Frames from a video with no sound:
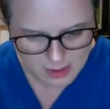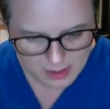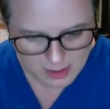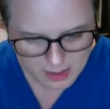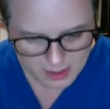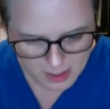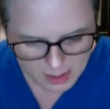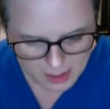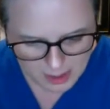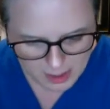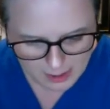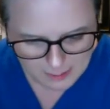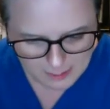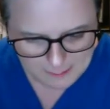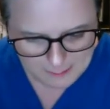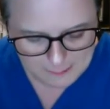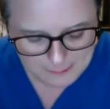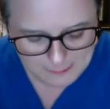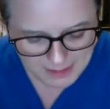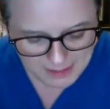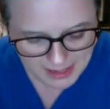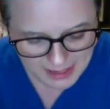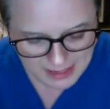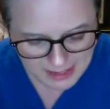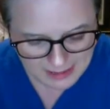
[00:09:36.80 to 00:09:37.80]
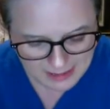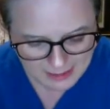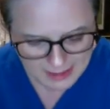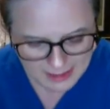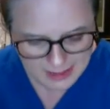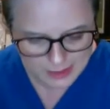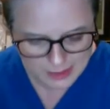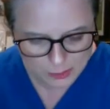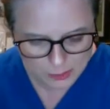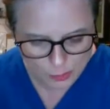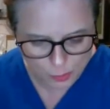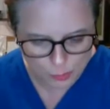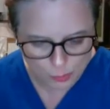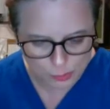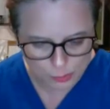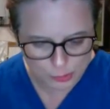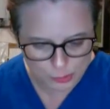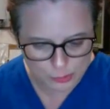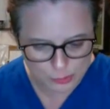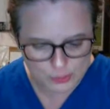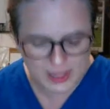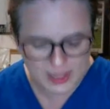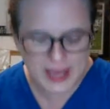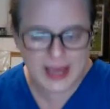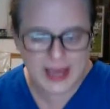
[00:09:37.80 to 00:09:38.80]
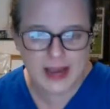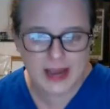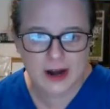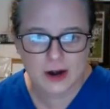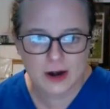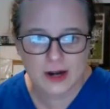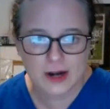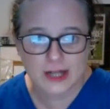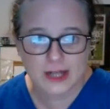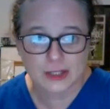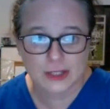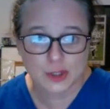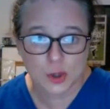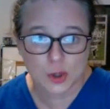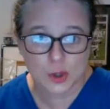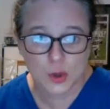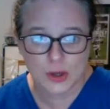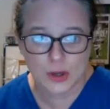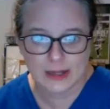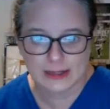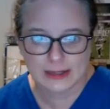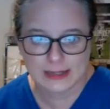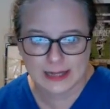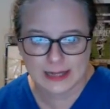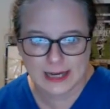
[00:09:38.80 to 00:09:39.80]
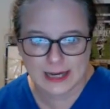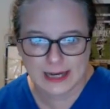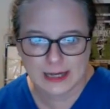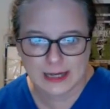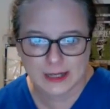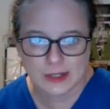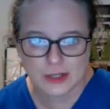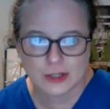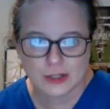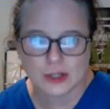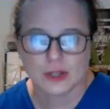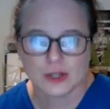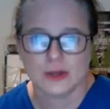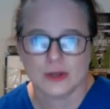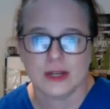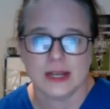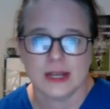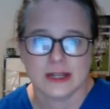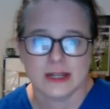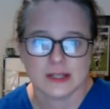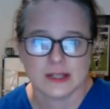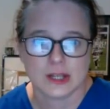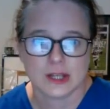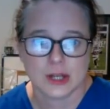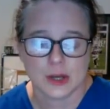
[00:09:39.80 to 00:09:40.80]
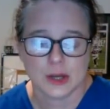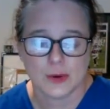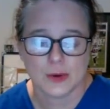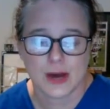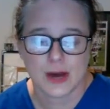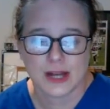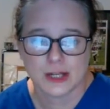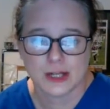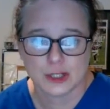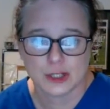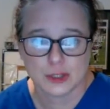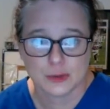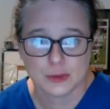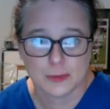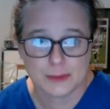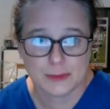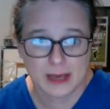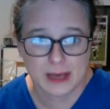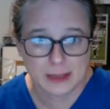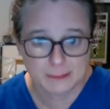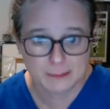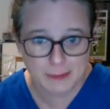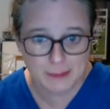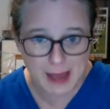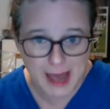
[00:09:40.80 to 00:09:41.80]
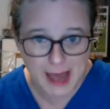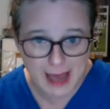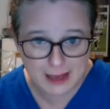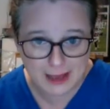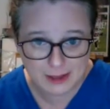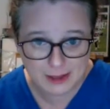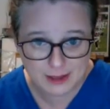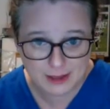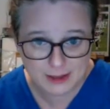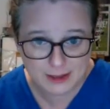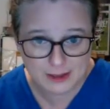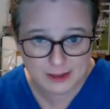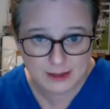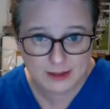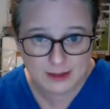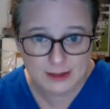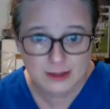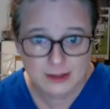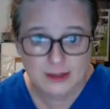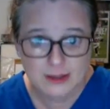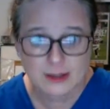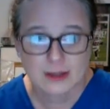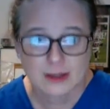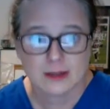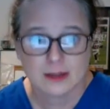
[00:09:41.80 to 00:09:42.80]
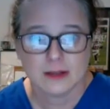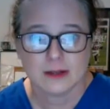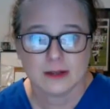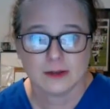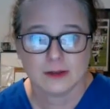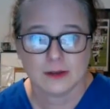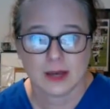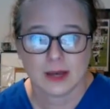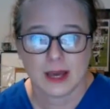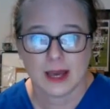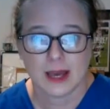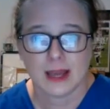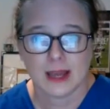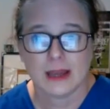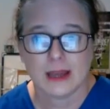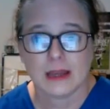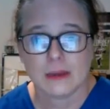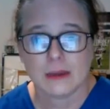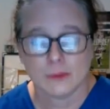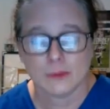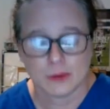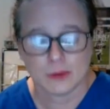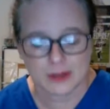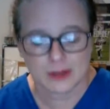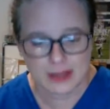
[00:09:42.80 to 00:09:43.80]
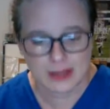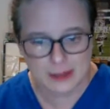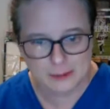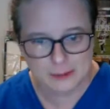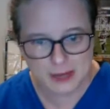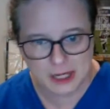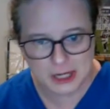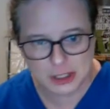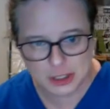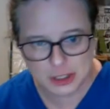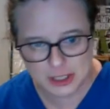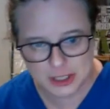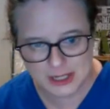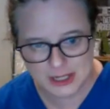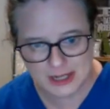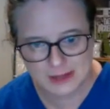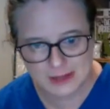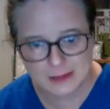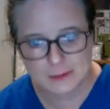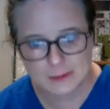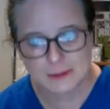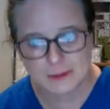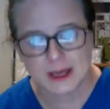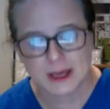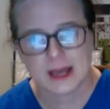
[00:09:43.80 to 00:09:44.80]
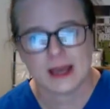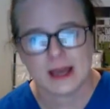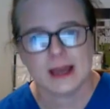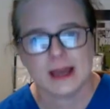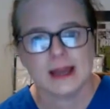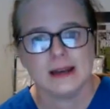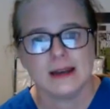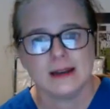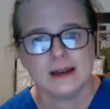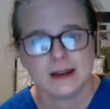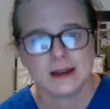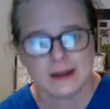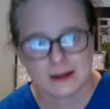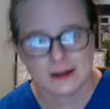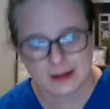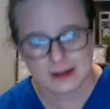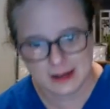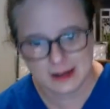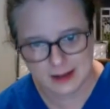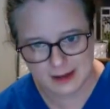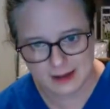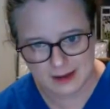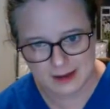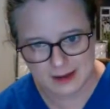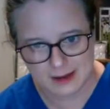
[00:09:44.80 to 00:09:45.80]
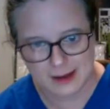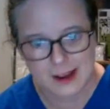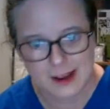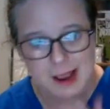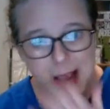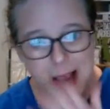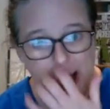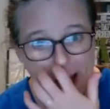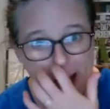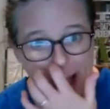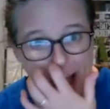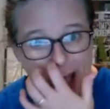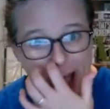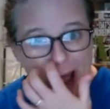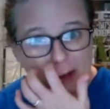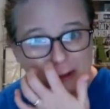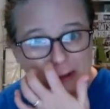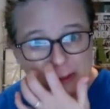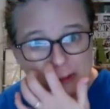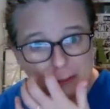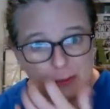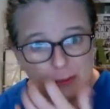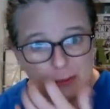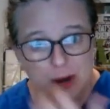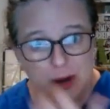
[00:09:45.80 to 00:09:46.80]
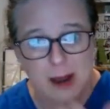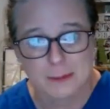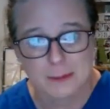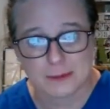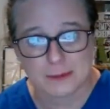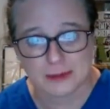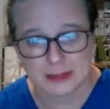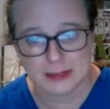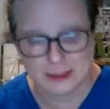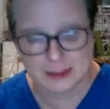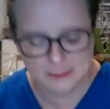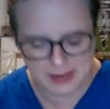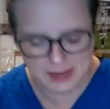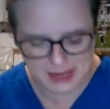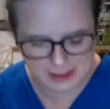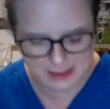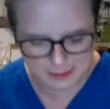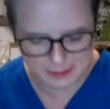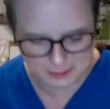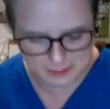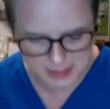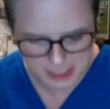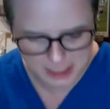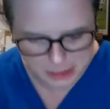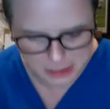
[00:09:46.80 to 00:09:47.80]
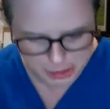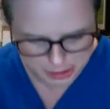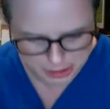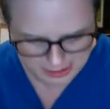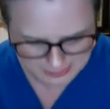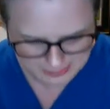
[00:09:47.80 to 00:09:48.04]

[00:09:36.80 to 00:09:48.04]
Bathing, oral care, and toileting, you need to know how to do a bed bath. Okay, with a patient in the bed and how to properly bathe a patient